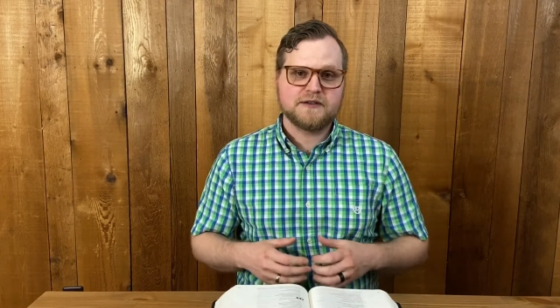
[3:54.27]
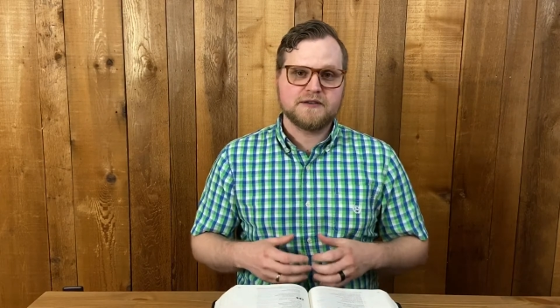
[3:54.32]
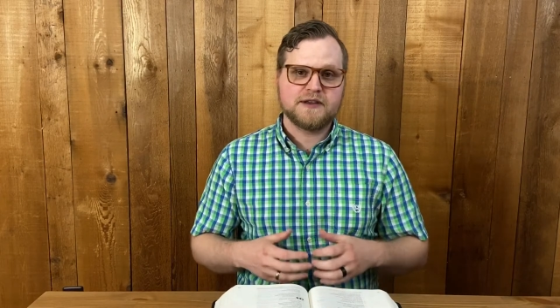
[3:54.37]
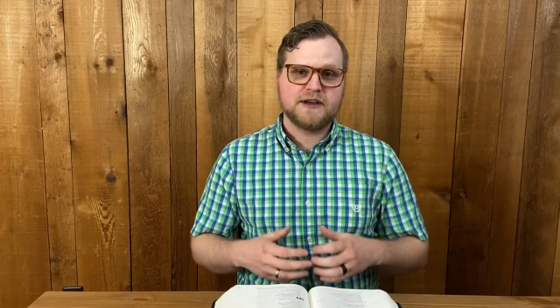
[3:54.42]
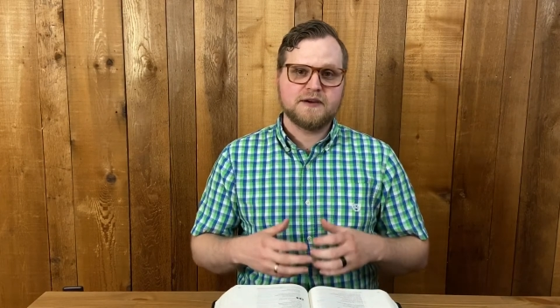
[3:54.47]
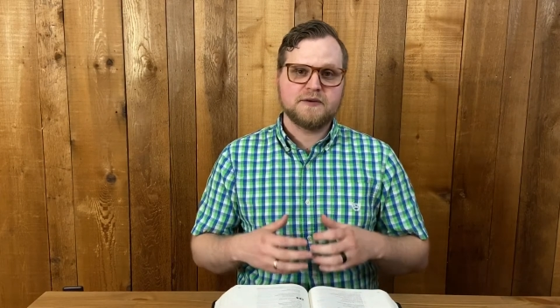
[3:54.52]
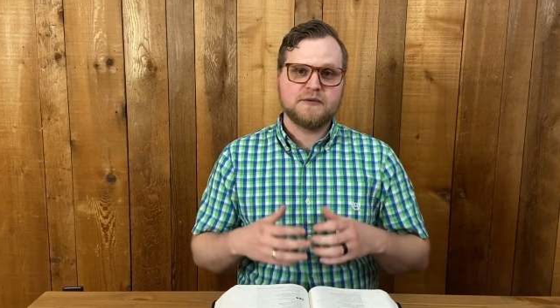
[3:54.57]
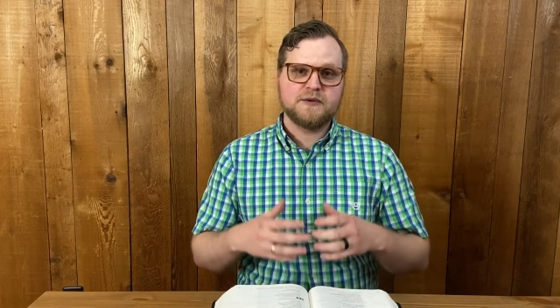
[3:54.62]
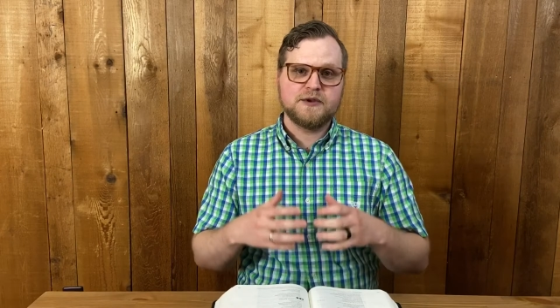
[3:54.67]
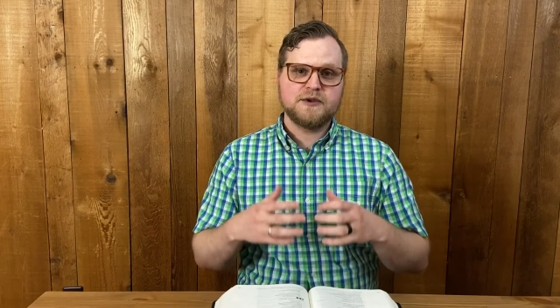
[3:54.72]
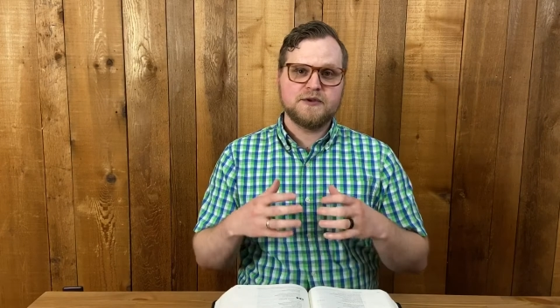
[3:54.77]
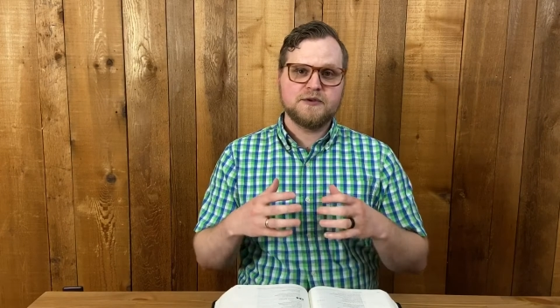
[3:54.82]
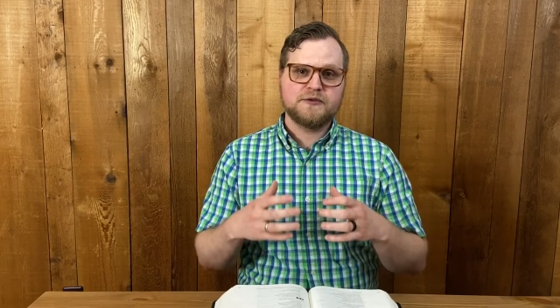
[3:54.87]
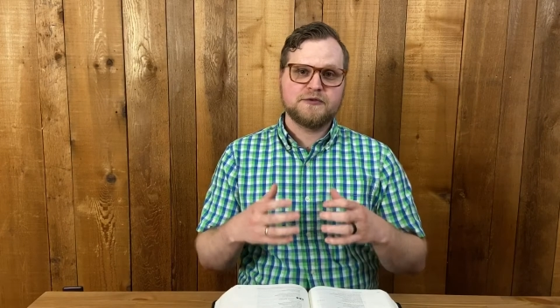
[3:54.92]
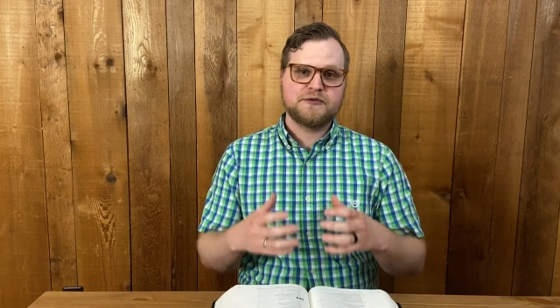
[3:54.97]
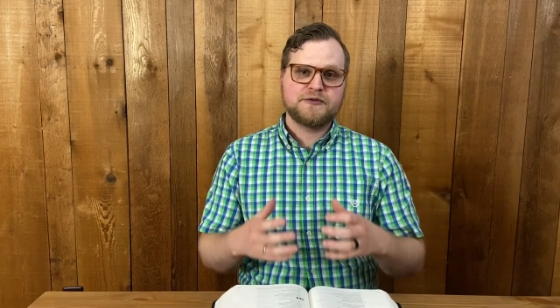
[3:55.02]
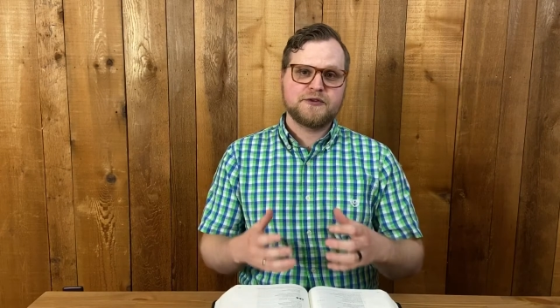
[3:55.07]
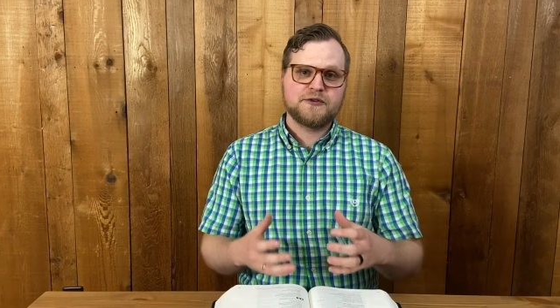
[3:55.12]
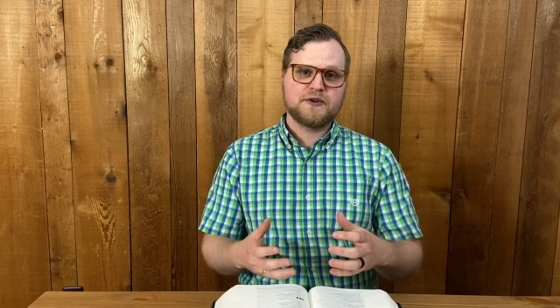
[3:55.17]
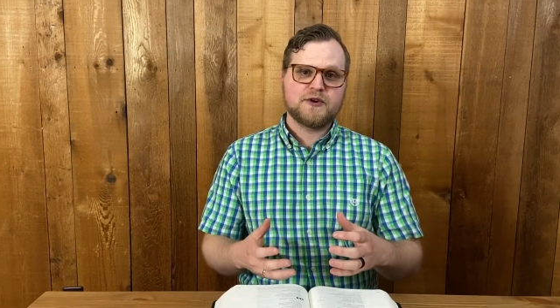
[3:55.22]
That when you
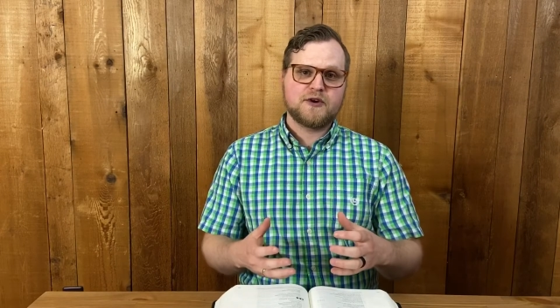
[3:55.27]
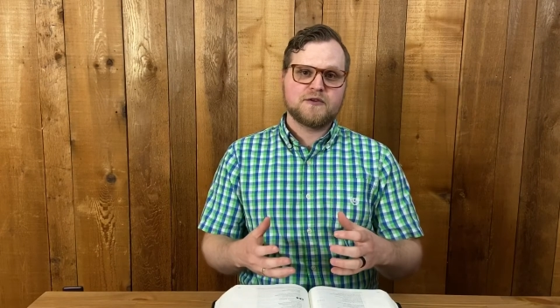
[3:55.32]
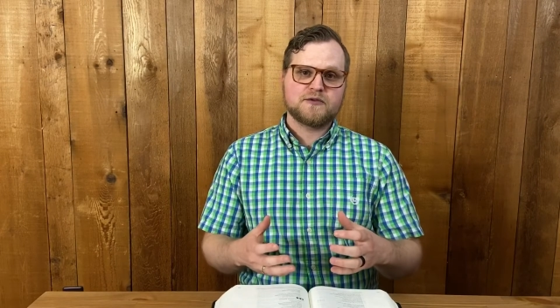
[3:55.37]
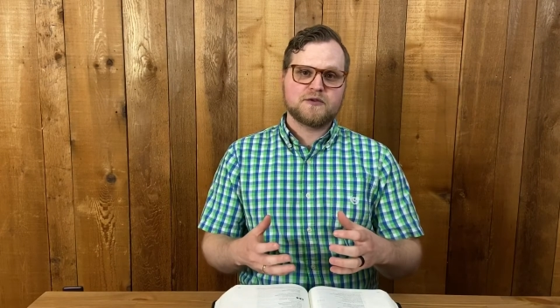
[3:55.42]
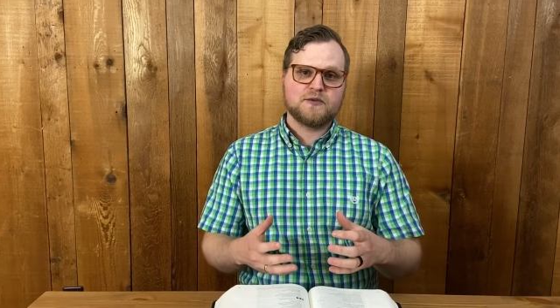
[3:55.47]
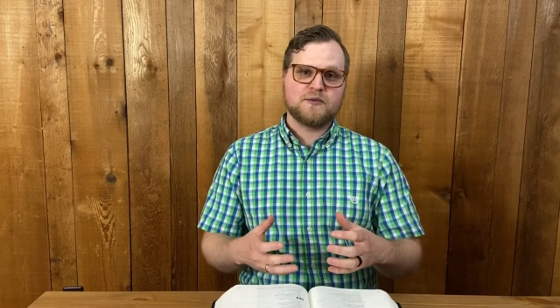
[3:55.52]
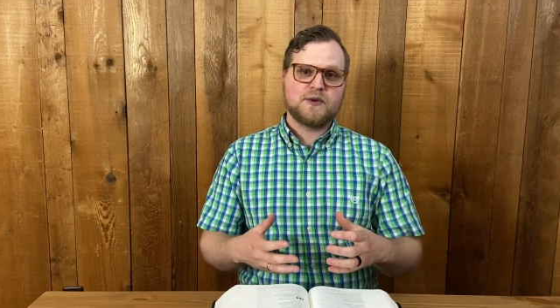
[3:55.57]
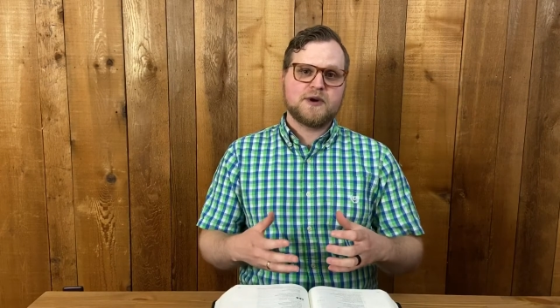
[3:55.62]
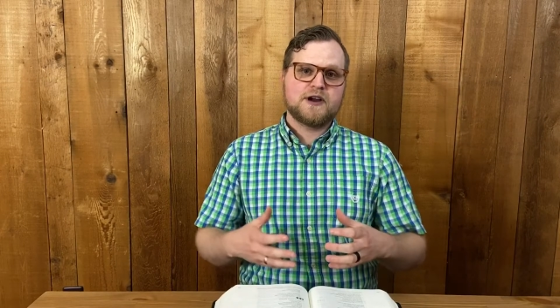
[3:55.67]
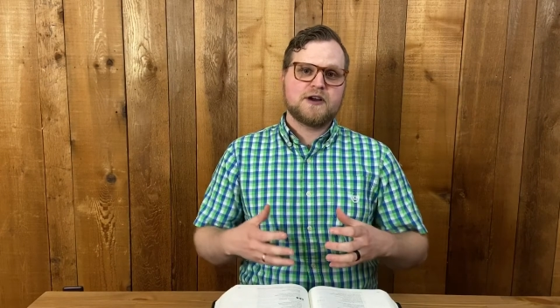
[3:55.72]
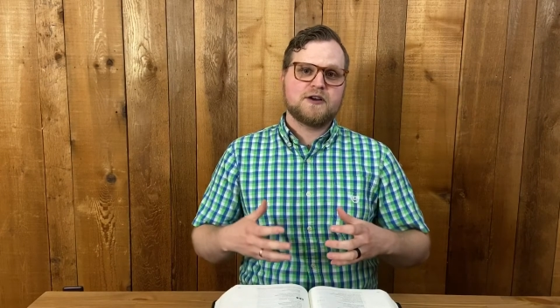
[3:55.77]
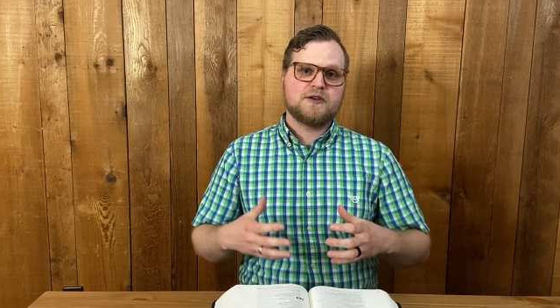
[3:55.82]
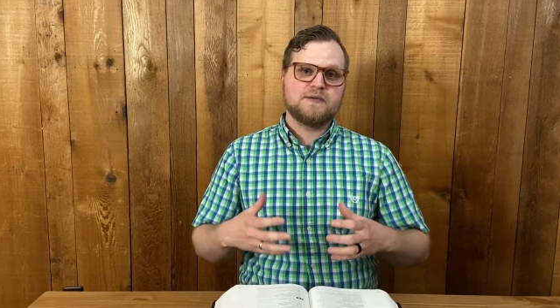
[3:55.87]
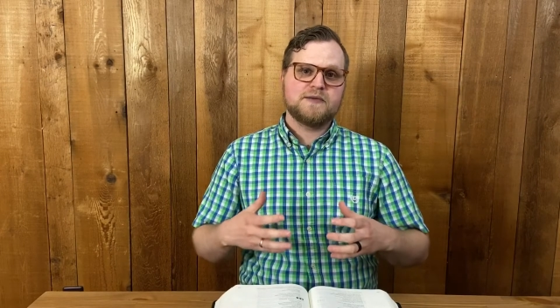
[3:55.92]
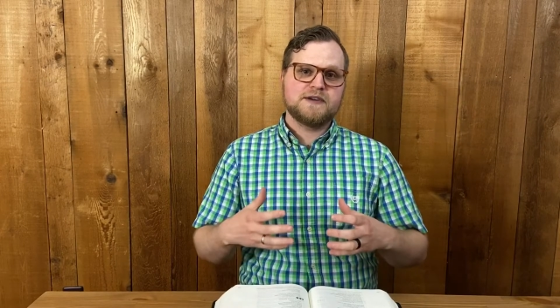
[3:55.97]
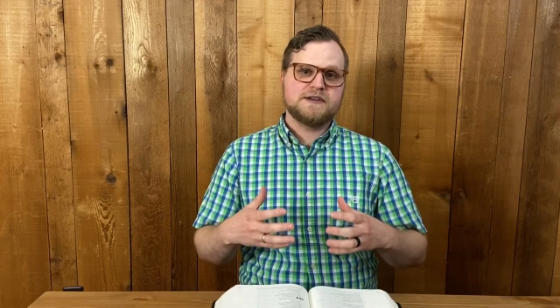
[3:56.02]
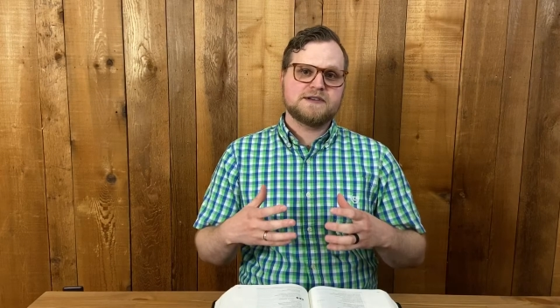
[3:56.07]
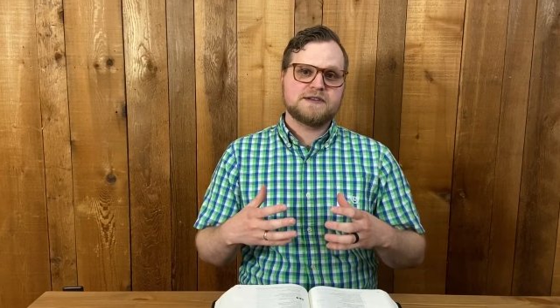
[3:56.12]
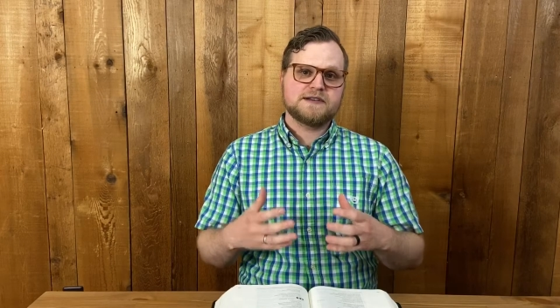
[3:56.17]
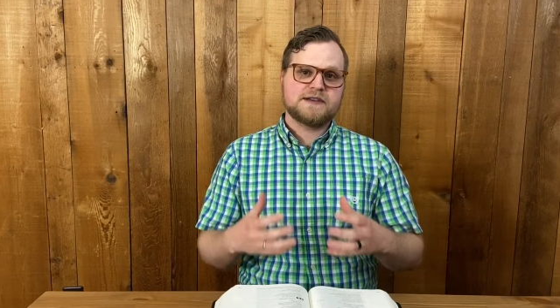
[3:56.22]
feel overwhelmed
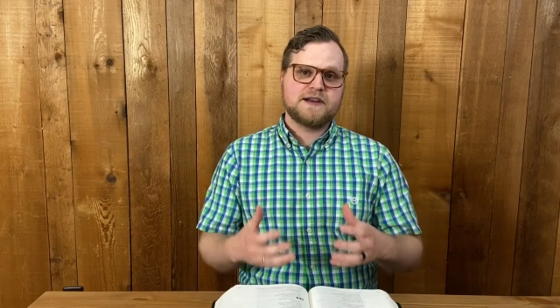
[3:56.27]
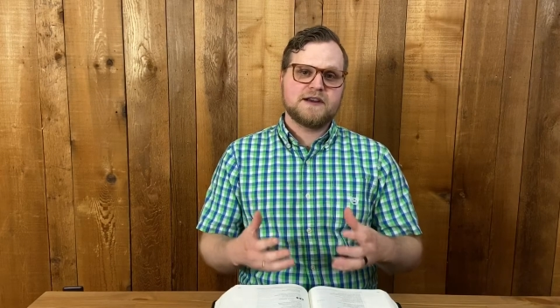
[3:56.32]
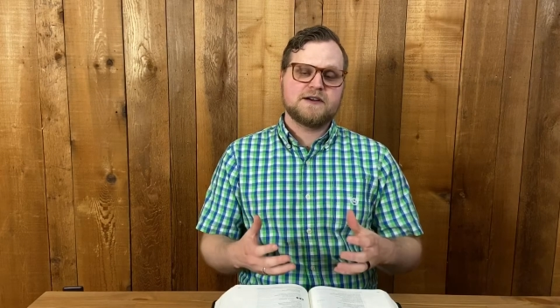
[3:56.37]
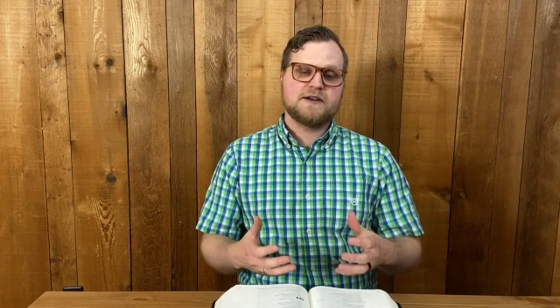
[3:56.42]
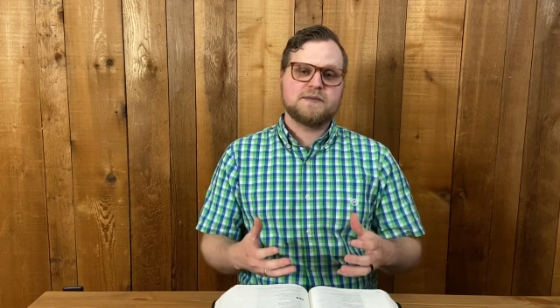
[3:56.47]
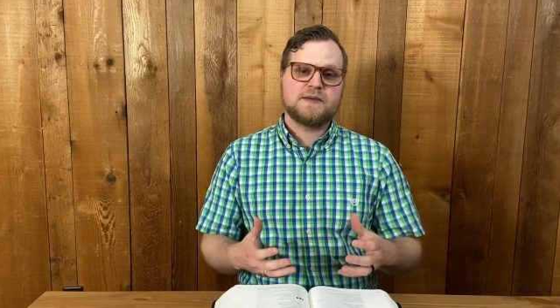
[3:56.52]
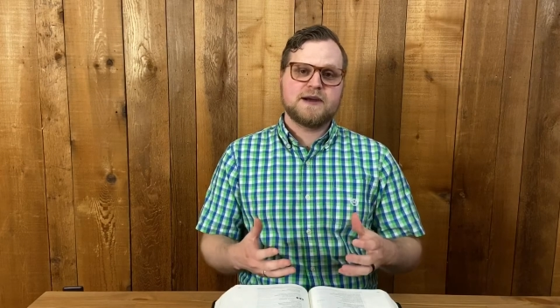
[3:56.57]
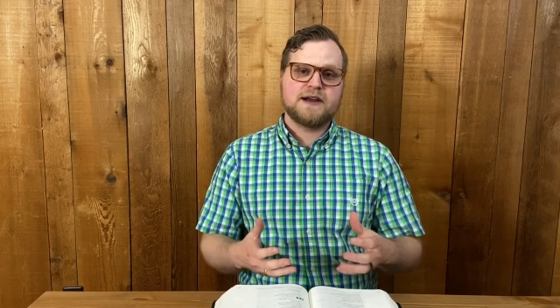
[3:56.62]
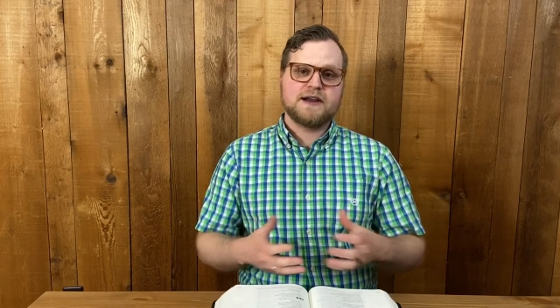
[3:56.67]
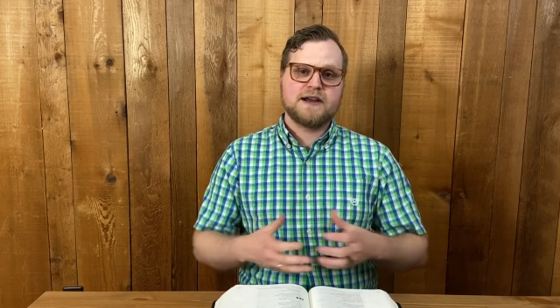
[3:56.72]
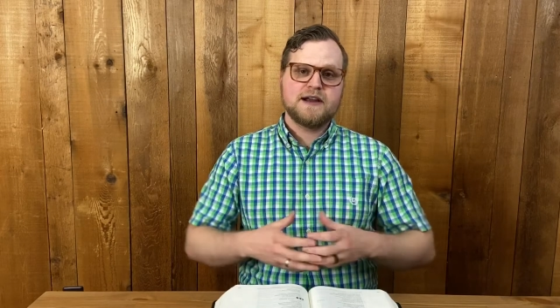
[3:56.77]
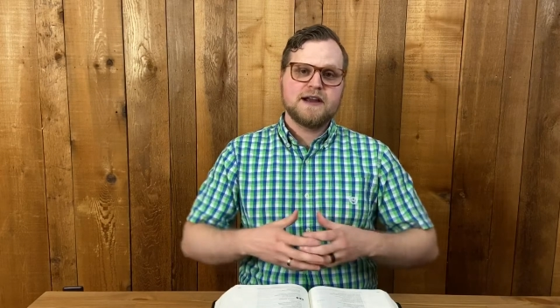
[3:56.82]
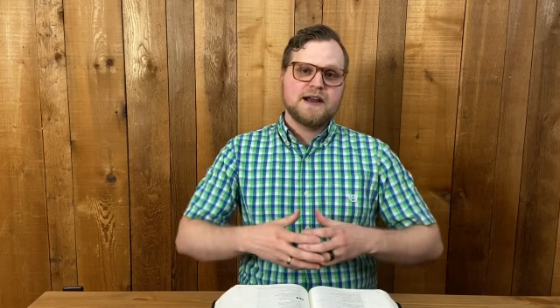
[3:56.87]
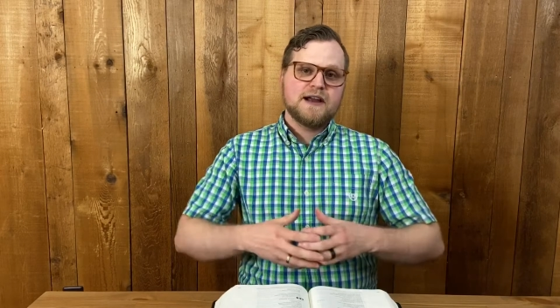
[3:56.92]
and scared by